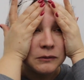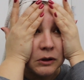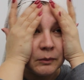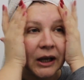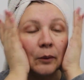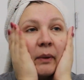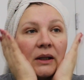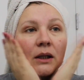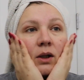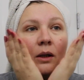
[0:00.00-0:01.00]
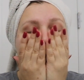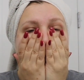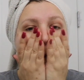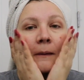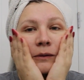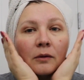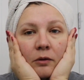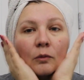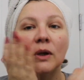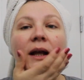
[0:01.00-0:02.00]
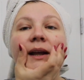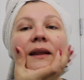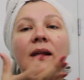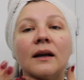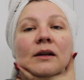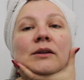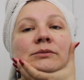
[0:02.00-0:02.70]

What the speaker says: in my opinion, I think.